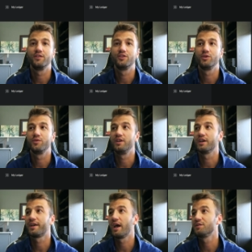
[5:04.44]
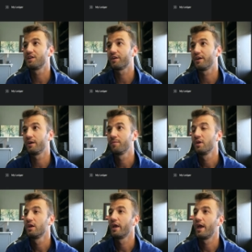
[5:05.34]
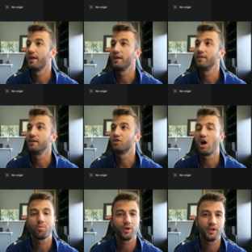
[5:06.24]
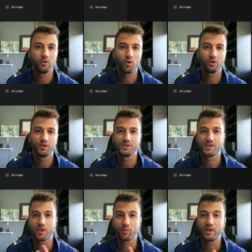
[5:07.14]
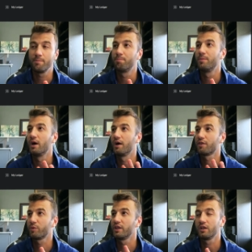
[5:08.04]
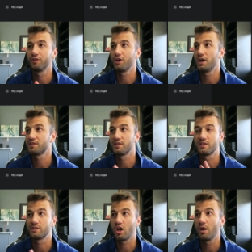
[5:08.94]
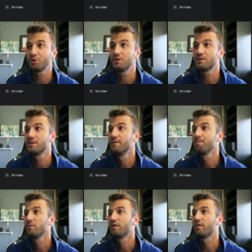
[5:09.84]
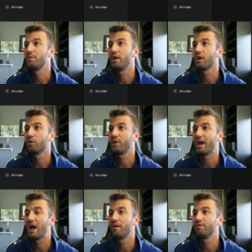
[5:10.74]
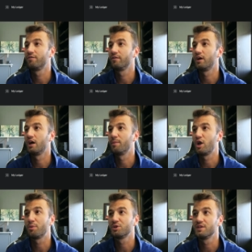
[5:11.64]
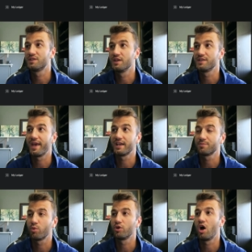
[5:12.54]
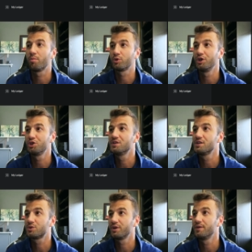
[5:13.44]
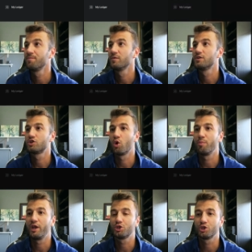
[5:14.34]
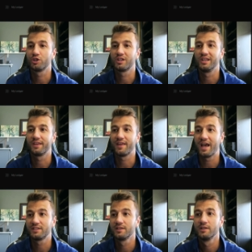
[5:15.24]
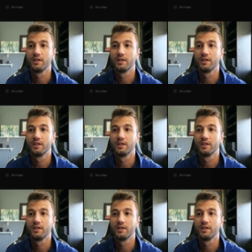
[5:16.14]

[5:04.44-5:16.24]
into the accounts area, and in the top right corner there's a three uh, three little dots that says options. From here we have um, an option that says export operations history, so make sure to click that.